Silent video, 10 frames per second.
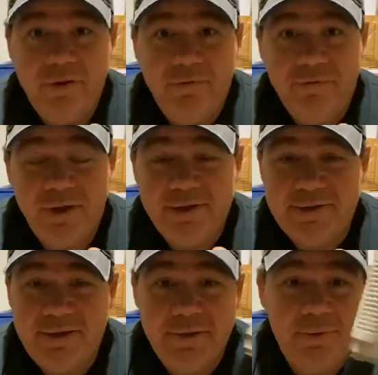you freaks
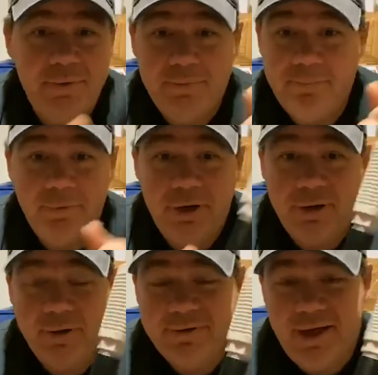do on
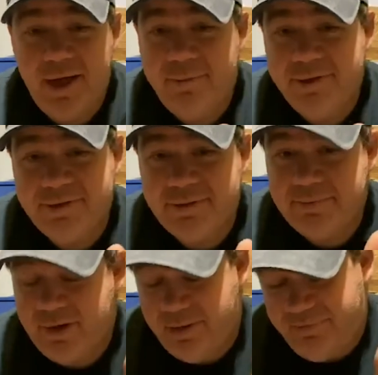your own time is,
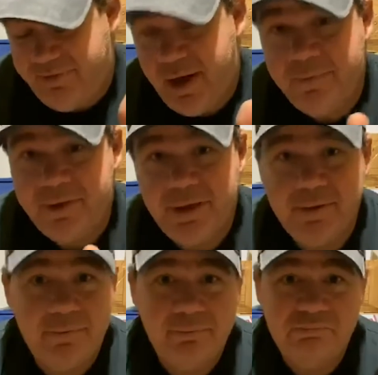you know, I'm fine with it.
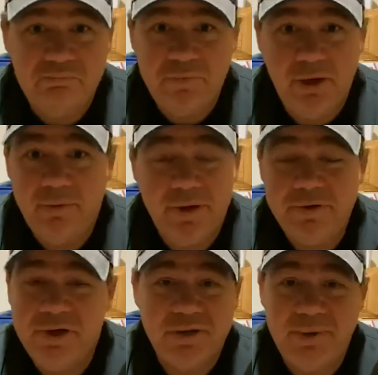You know, no
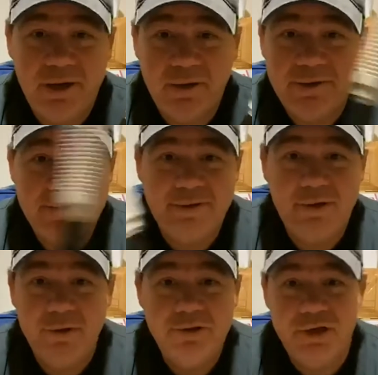judgment here. This is a
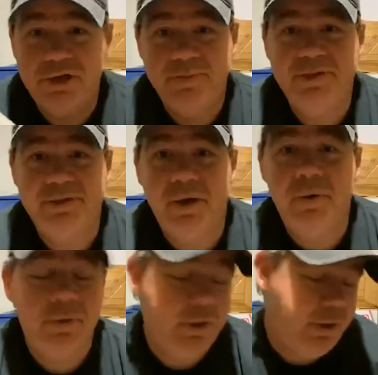no judgment
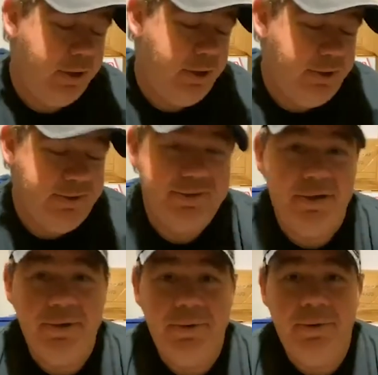zone.
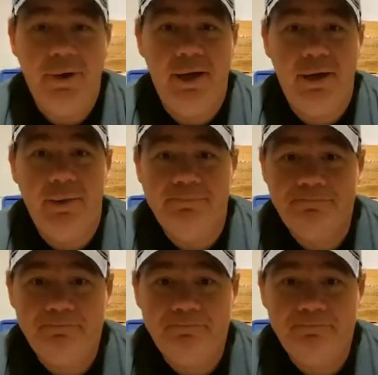So,